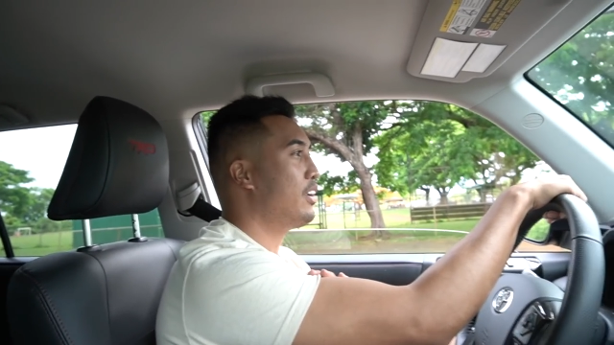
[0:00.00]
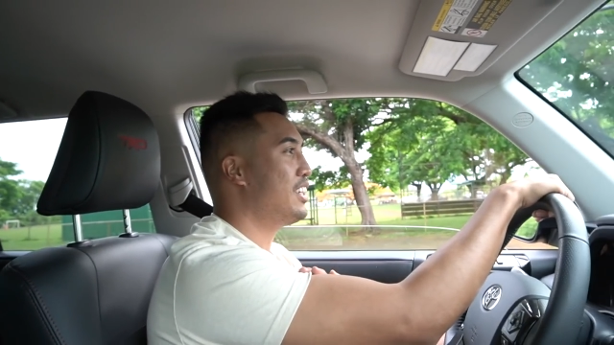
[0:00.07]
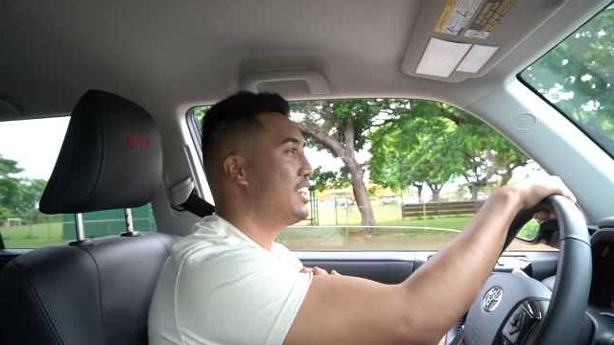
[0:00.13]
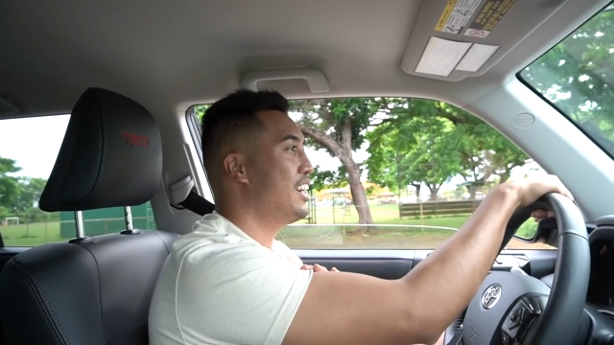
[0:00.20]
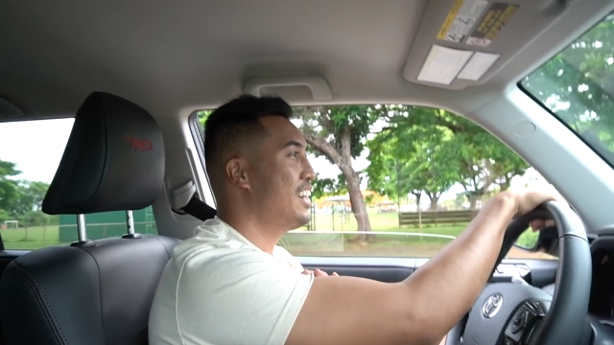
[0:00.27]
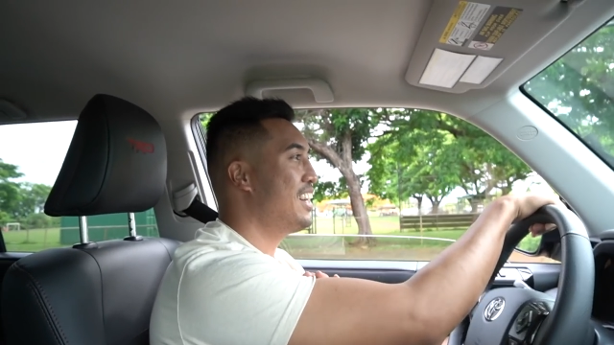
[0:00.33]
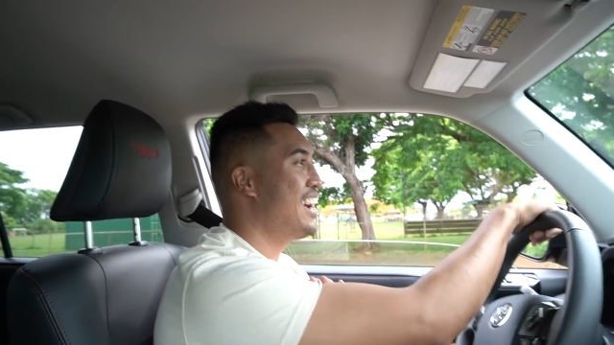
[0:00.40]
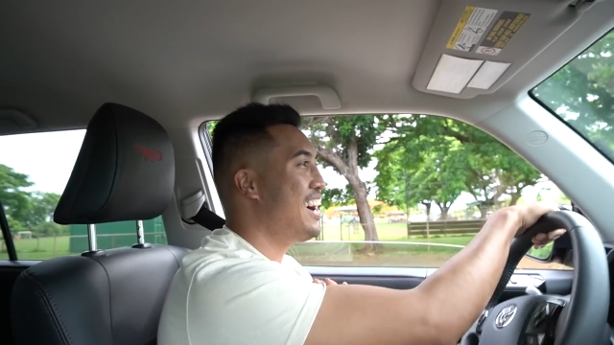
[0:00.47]
Aloha.
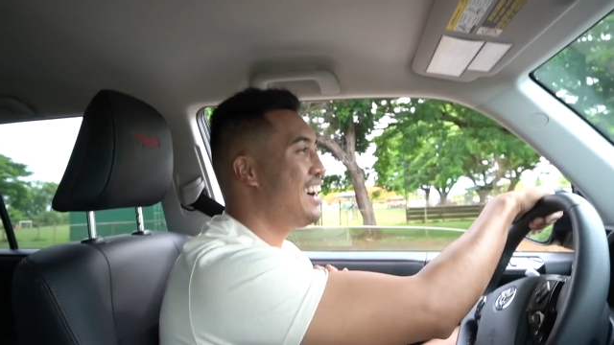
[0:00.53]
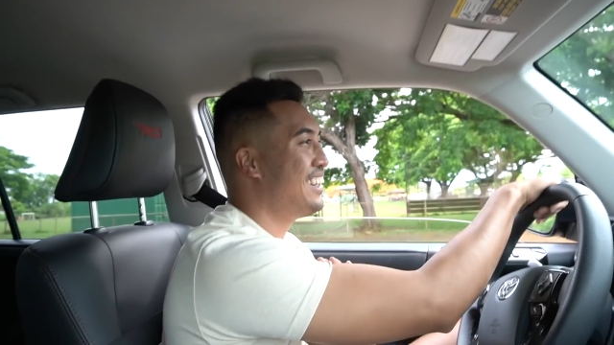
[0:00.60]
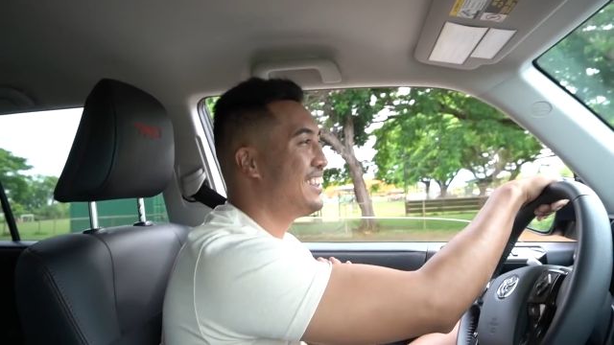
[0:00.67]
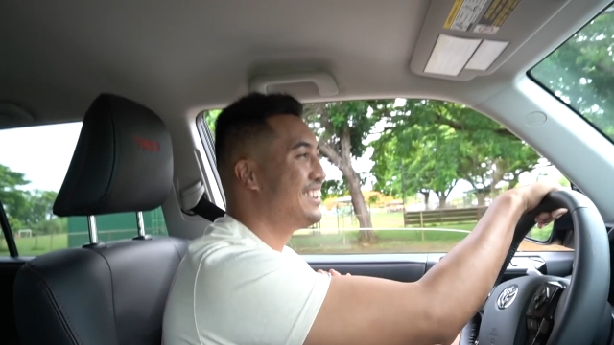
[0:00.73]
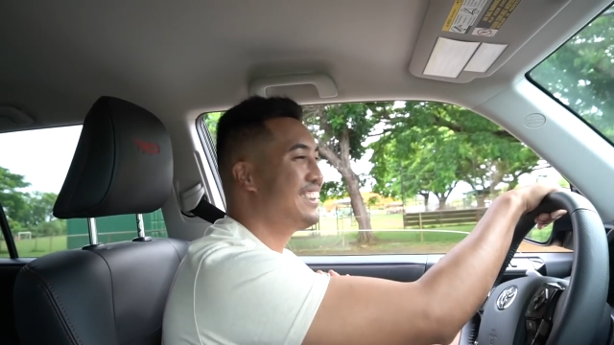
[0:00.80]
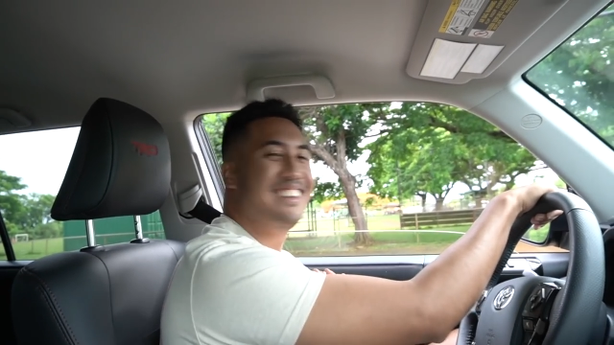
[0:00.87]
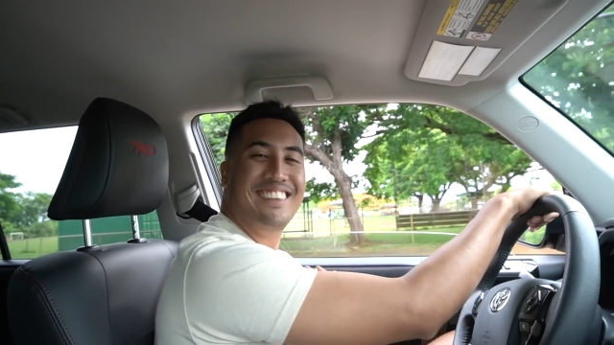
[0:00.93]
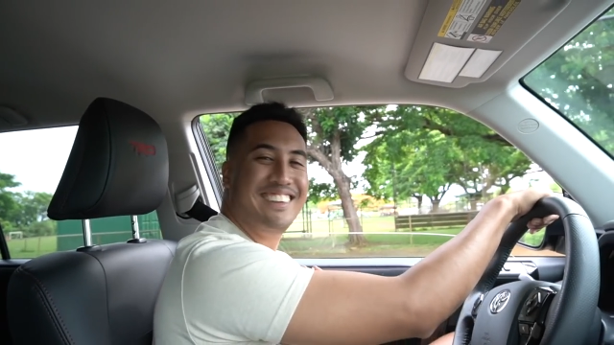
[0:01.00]
Yeah, yeah.
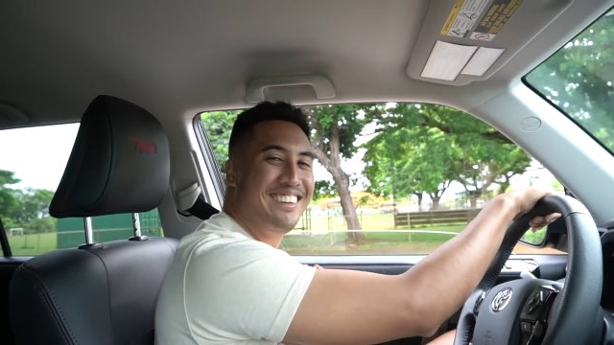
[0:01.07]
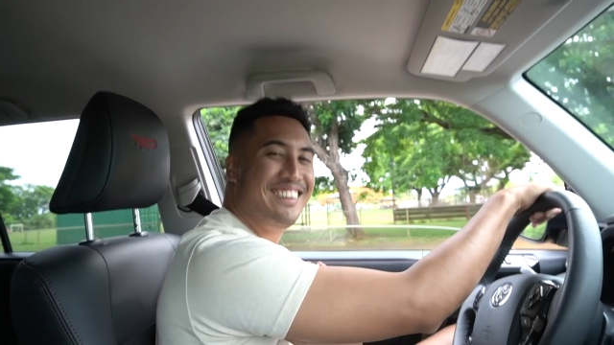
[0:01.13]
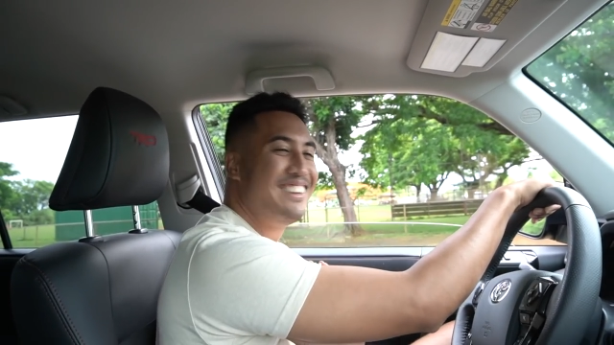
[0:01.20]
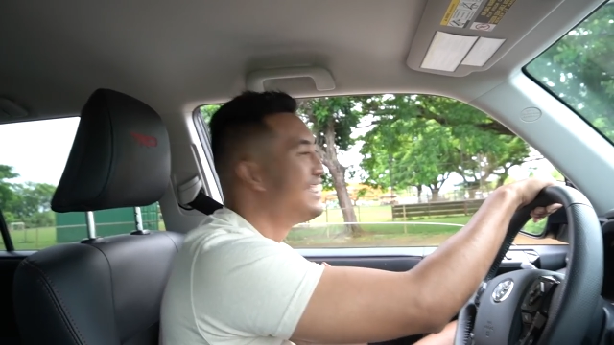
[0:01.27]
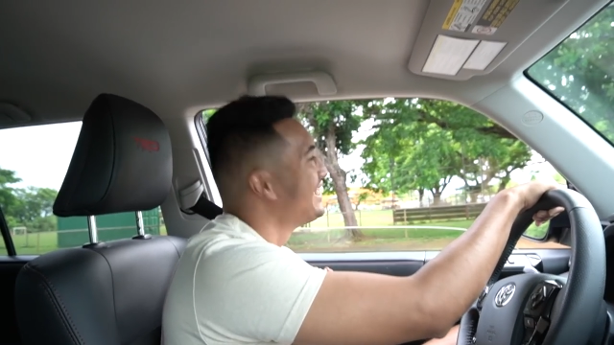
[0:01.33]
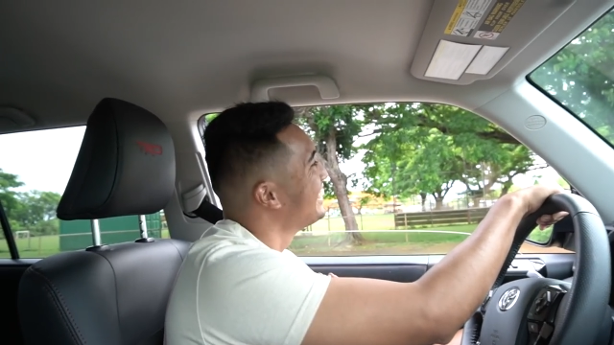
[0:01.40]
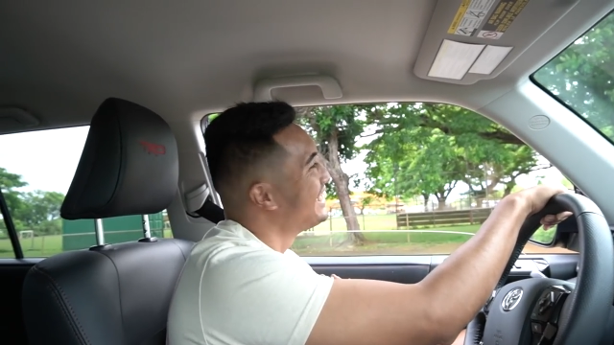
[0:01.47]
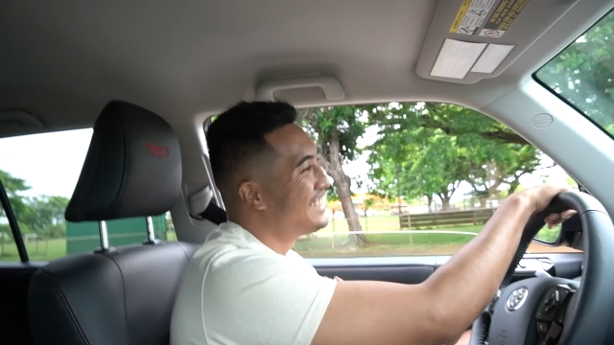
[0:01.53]
And you know what?
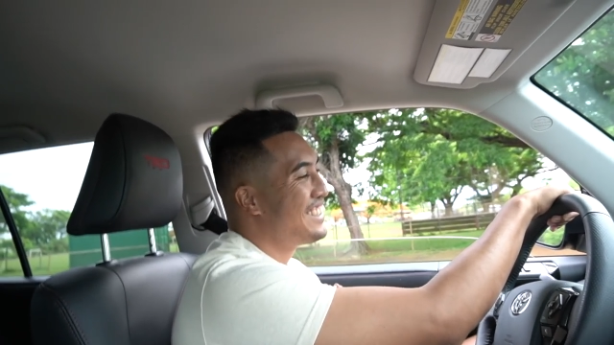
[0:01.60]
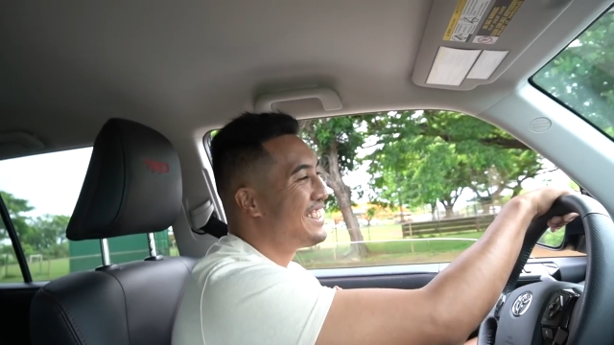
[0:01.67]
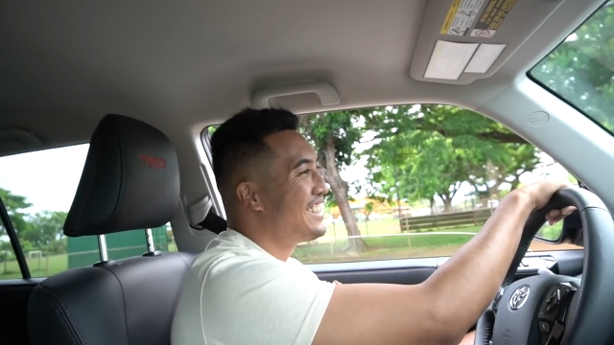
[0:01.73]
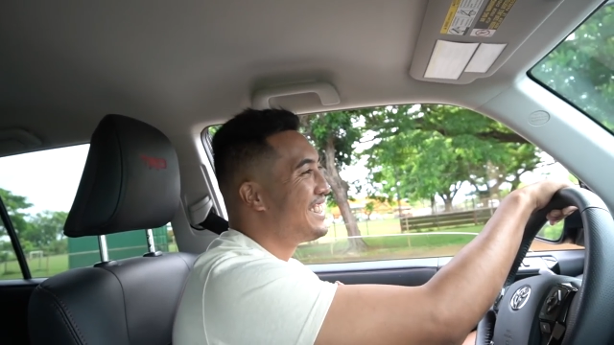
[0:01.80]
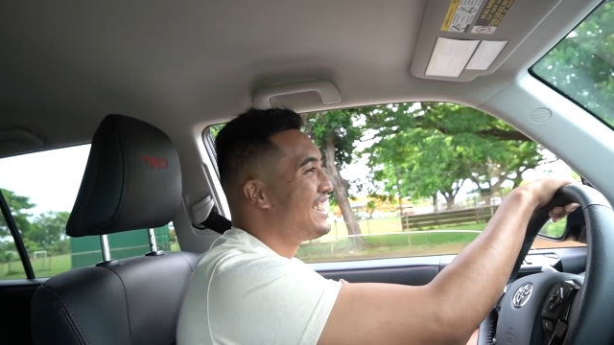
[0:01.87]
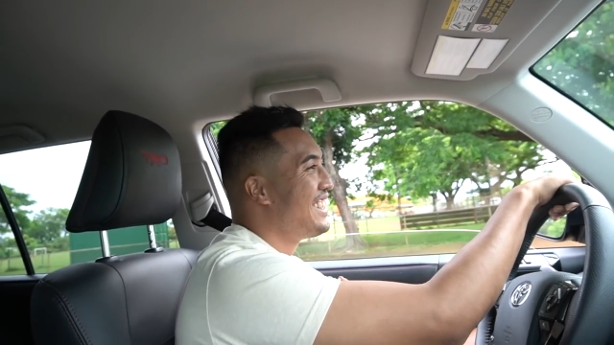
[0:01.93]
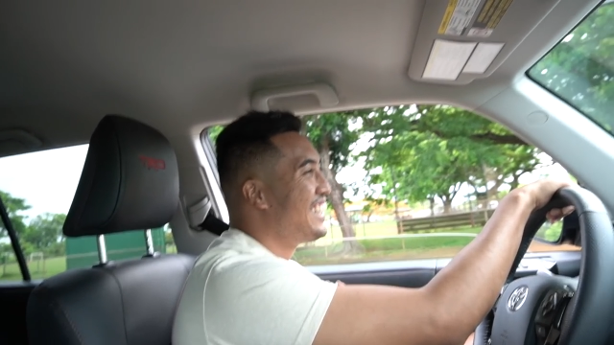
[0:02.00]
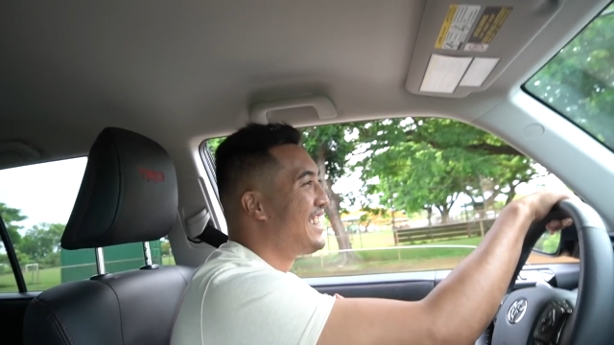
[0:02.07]
It's Friday,
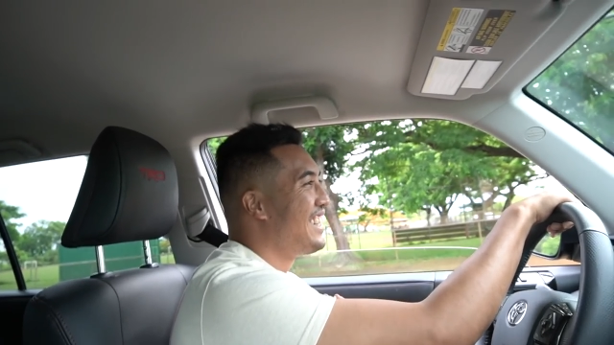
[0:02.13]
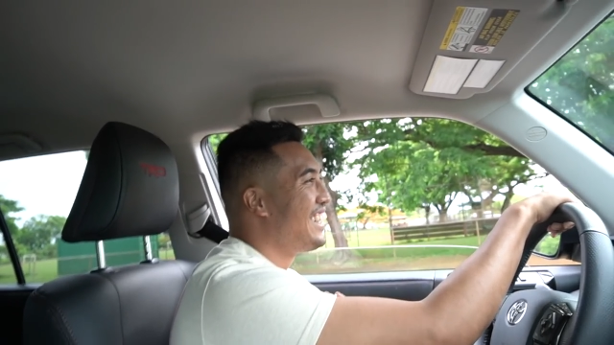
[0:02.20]
so aloha